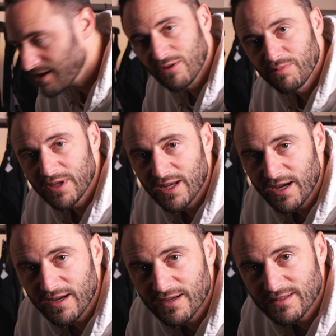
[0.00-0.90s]

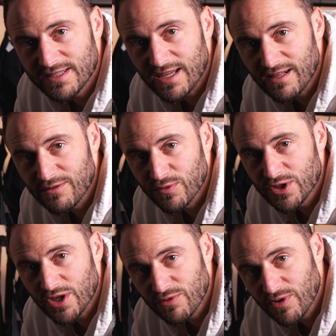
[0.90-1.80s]
Lupina cell
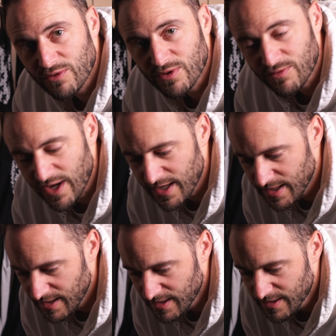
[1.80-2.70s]
which I rode
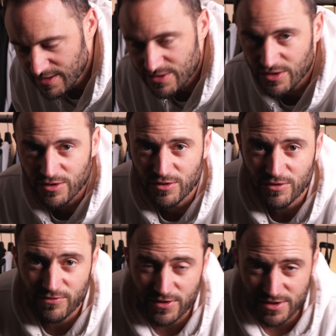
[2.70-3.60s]
already.
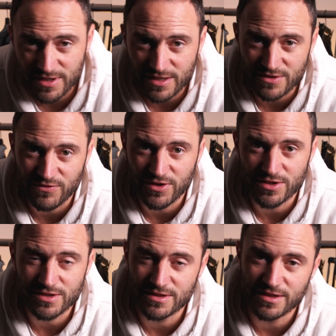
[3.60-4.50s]
So first things
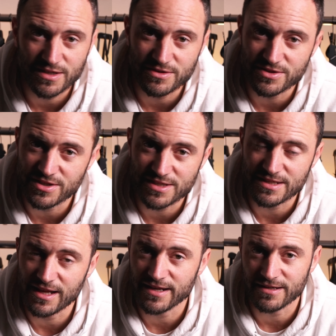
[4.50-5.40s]
first, here's just
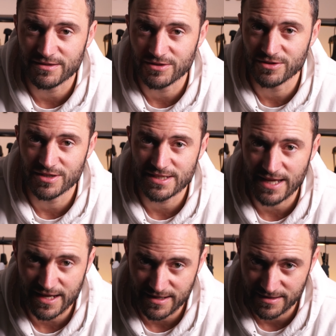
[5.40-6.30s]
like a
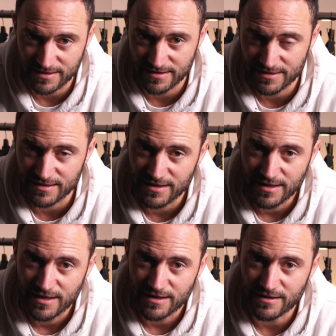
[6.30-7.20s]
30-second
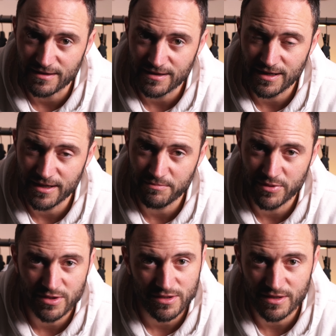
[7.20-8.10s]
clip
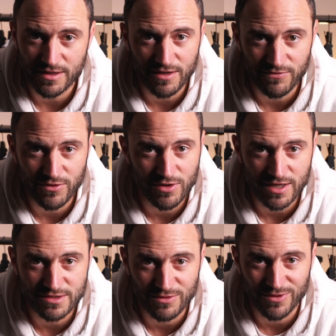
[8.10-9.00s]
if you
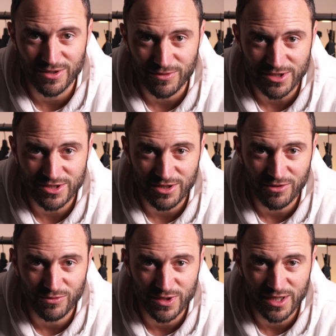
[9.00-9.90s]
guys don't want to watch the
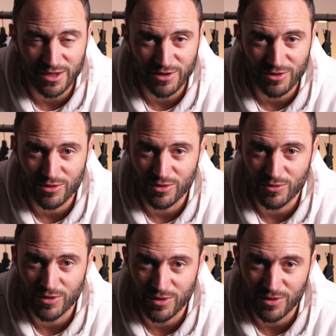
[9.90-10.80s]
whole video
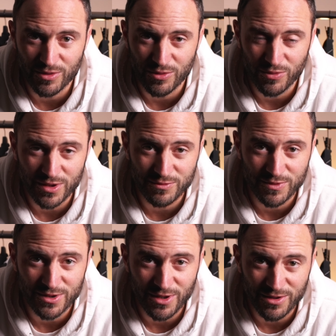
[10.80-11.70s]
or what
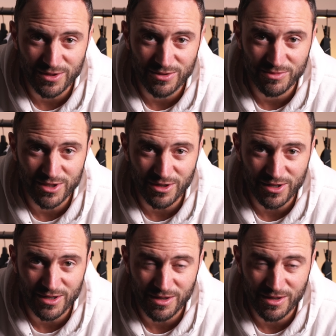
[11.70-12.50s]
we're going to be talking